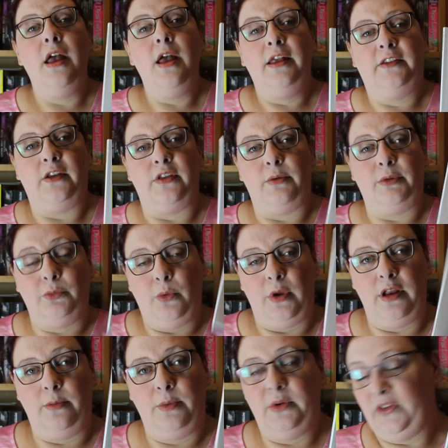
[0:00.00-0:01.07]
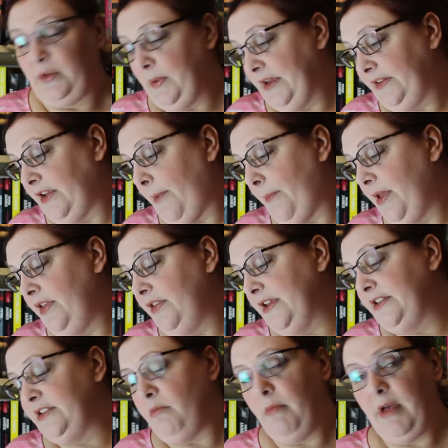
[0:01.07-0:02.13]
So that was one of the books I picked up
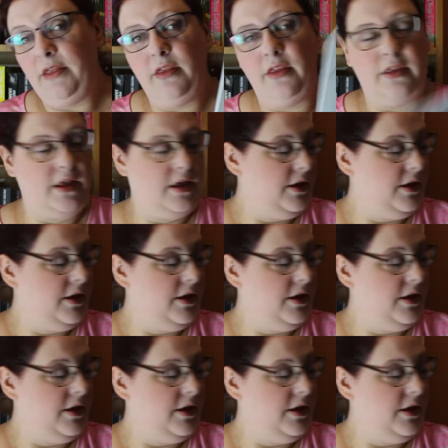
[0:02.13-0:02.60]
this month.